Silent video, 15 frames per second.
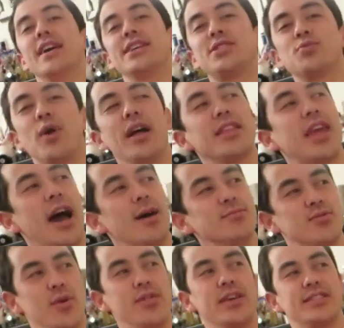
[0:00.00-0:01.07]
and this one
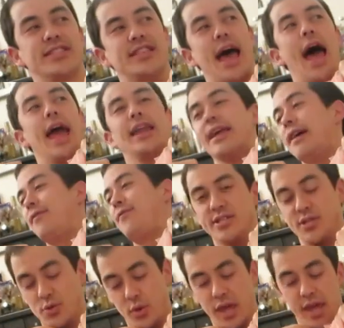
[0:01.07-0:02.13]
comes with the side of
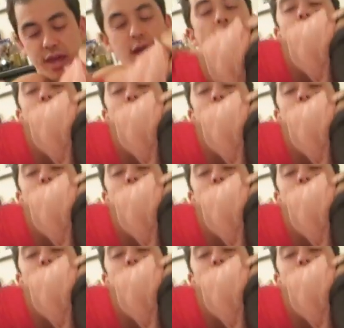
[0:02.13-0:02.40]
squeak.